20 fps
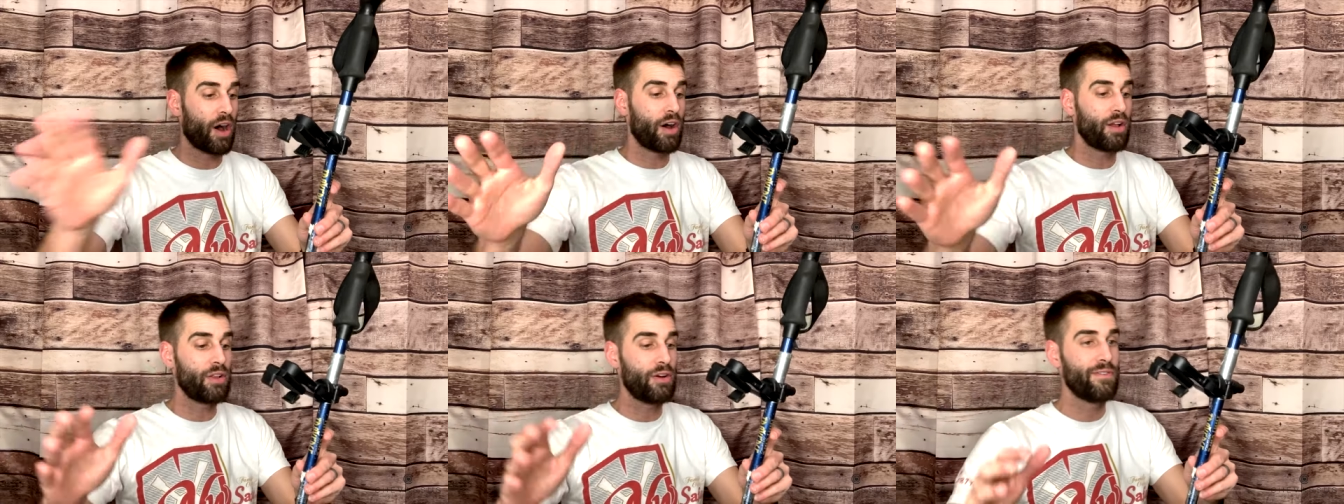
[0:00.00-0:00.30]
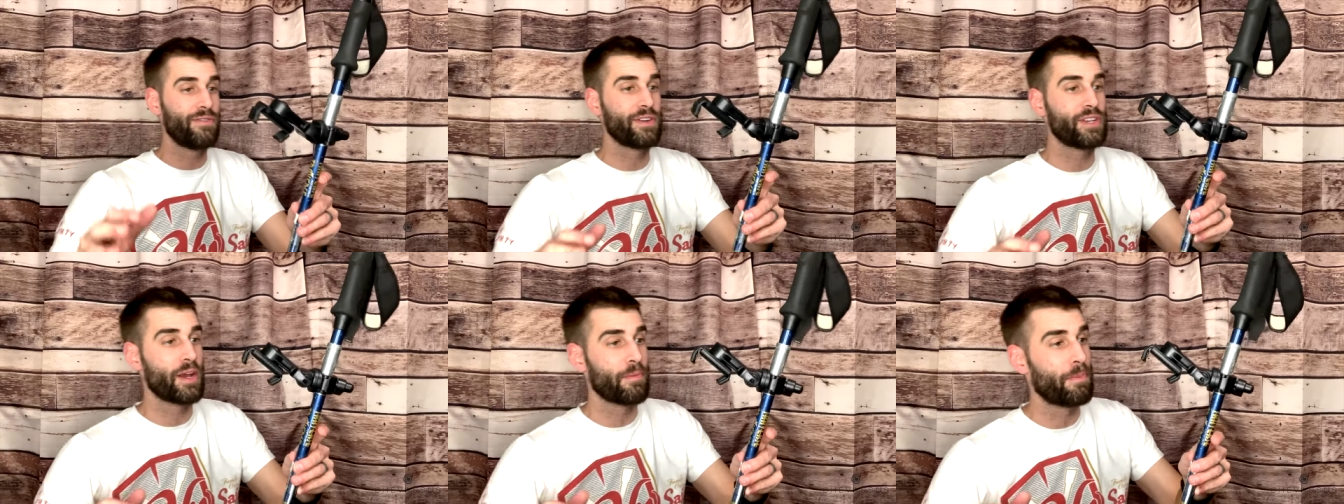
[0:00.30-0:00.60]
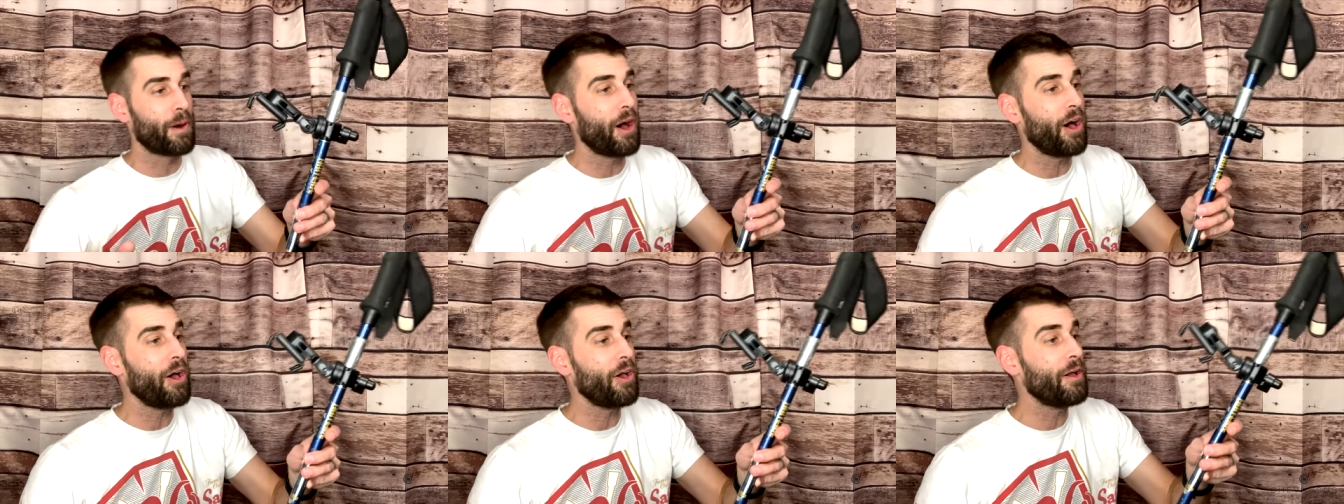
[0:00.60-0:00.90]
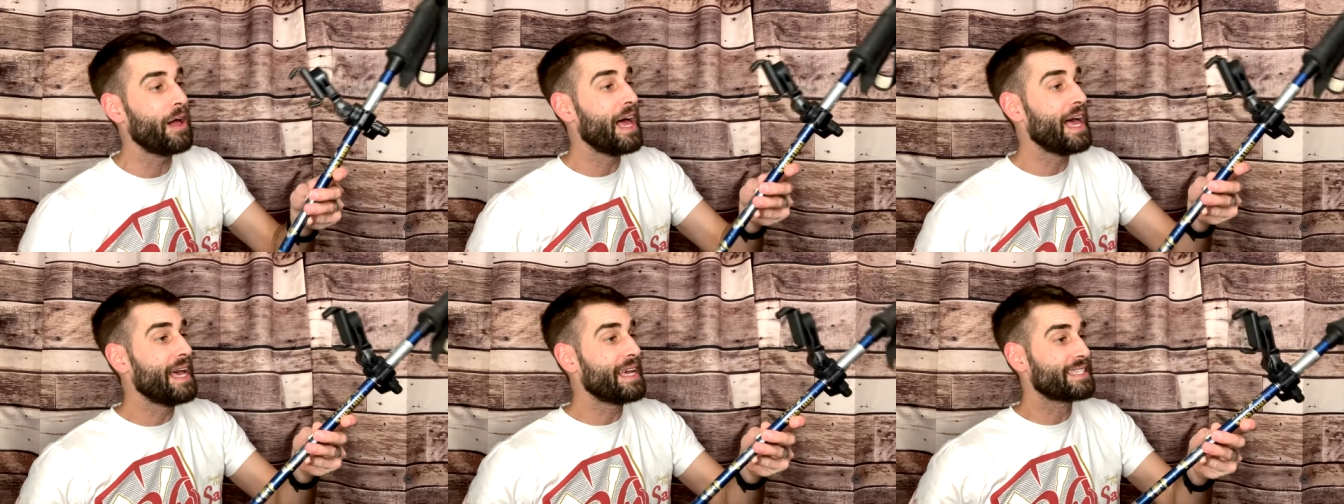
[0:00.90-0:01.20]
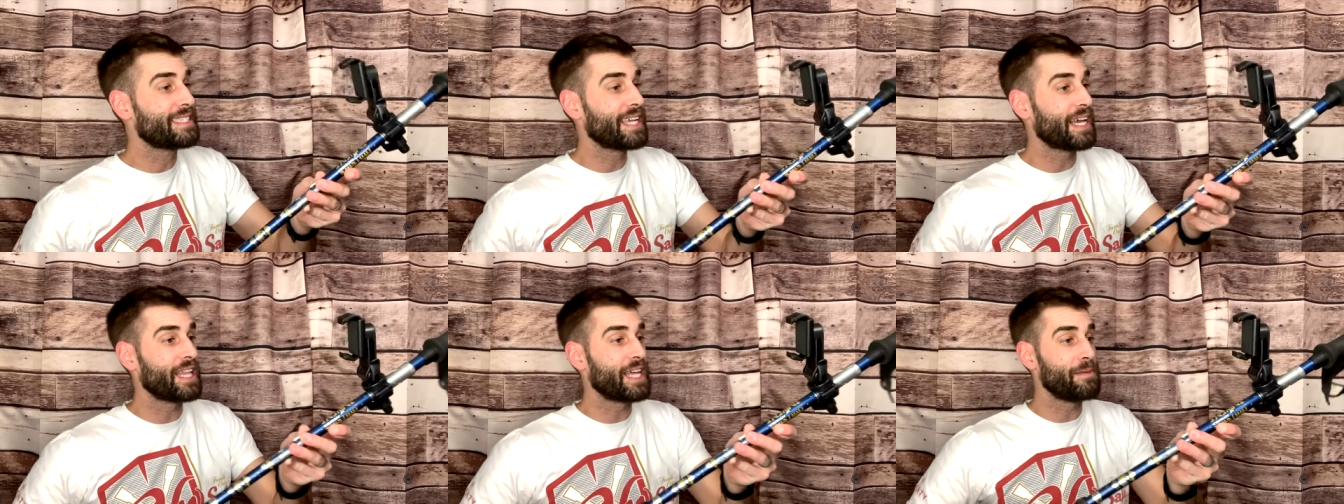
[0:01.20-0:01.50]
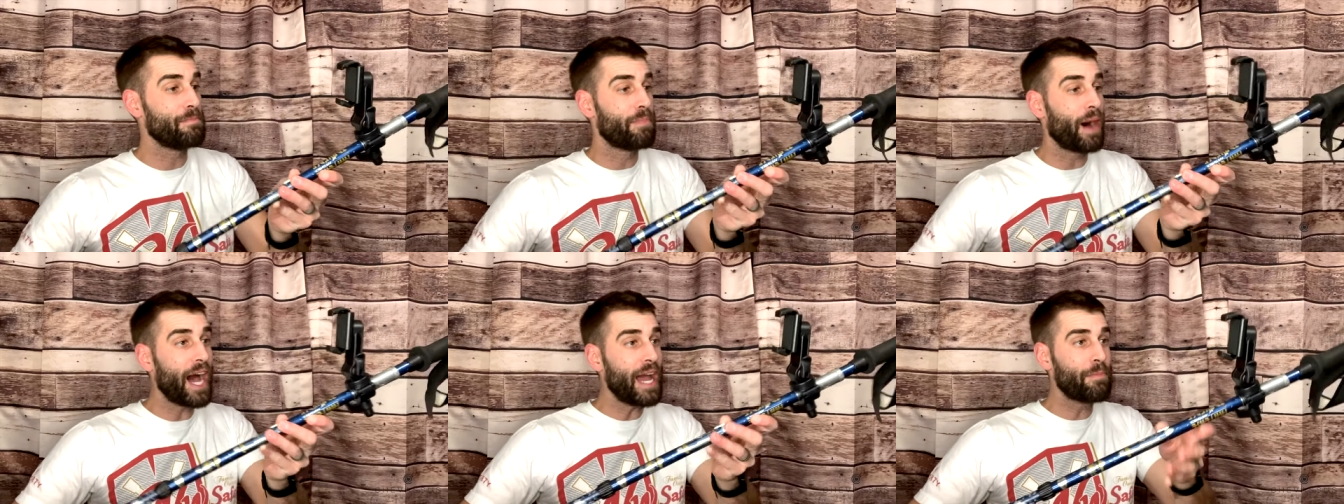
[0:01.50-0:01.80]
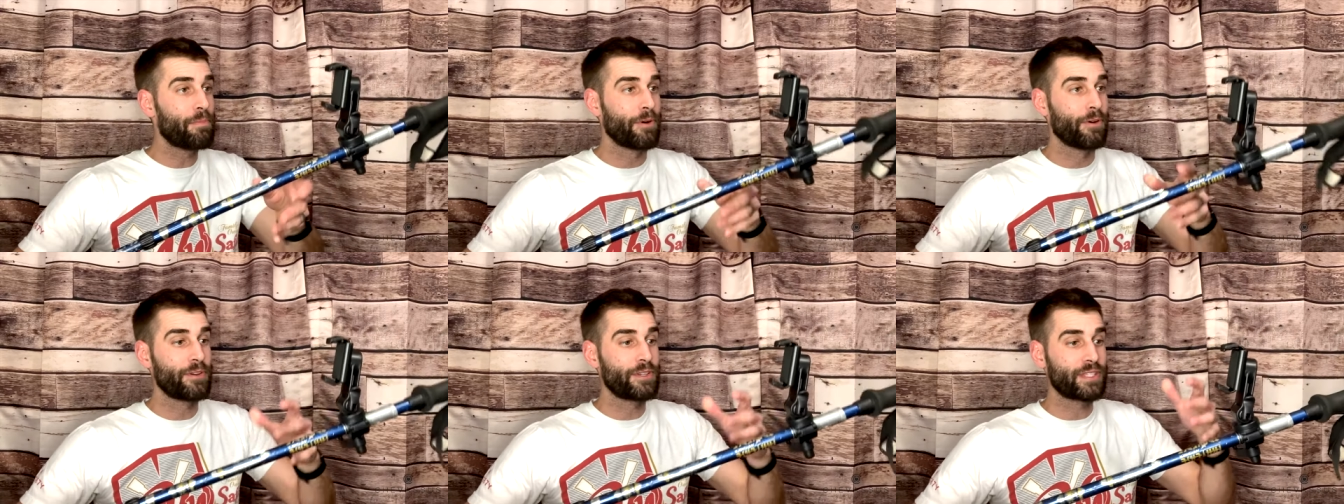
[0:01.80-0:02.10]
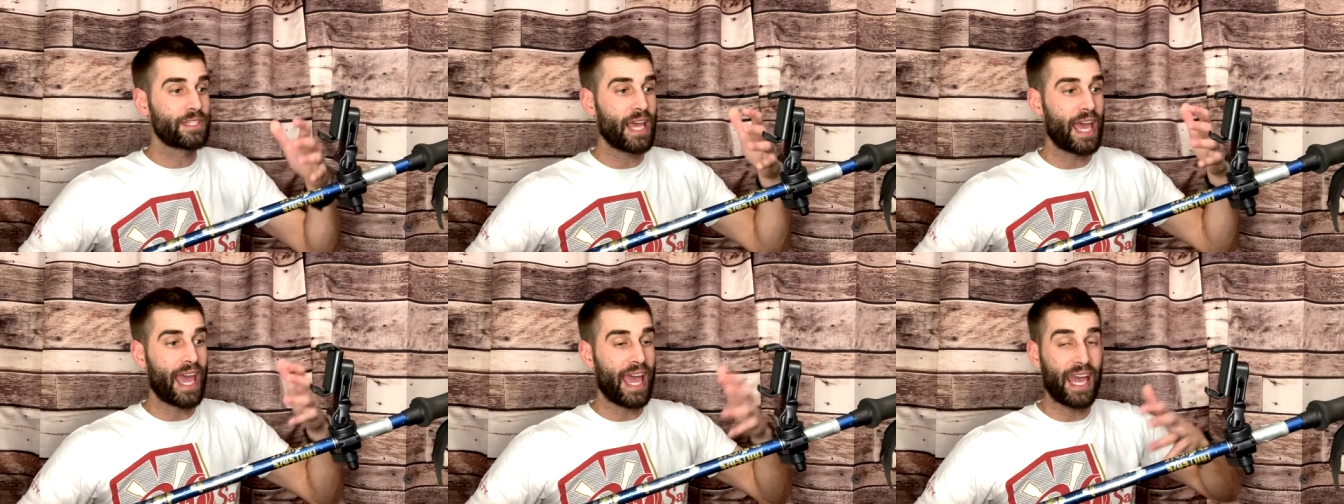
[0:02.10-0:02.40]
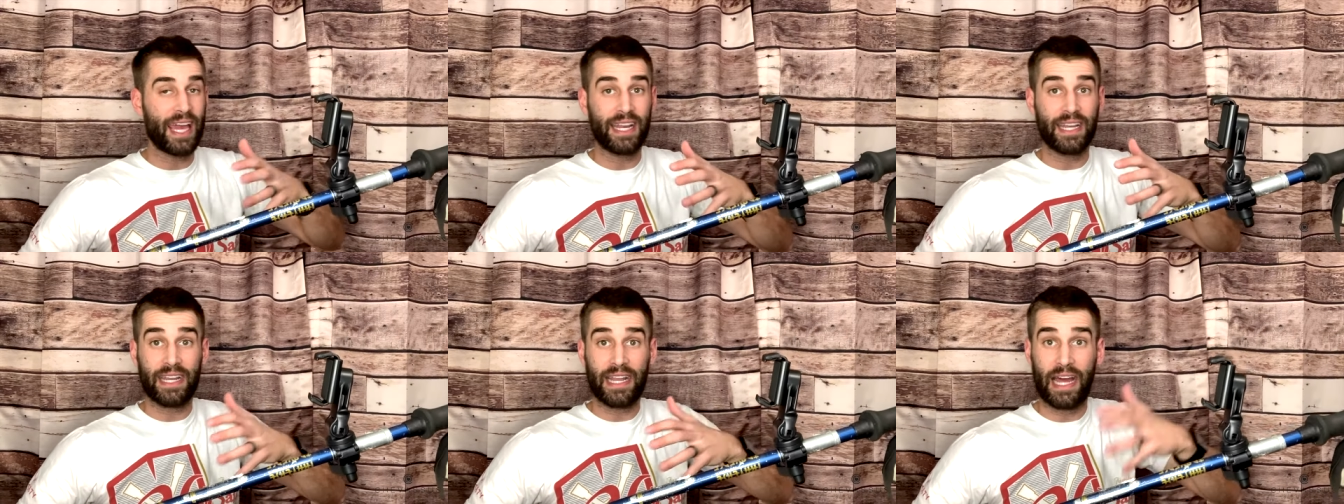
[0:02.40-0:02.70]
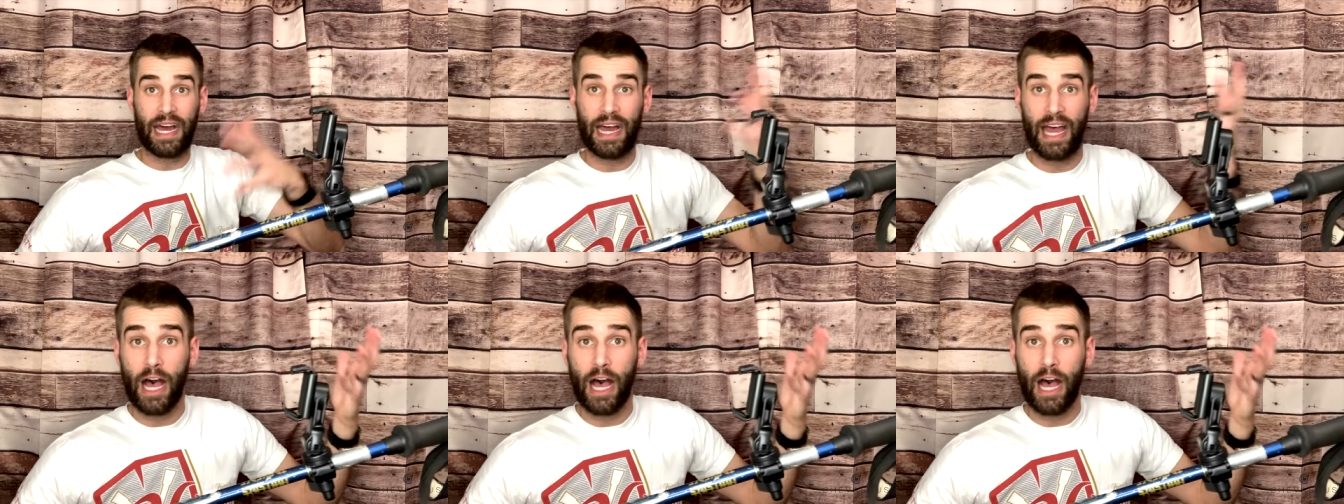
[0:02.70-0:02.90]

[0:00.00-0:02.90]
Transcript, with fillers: all over Nepal selling Bibles and uh,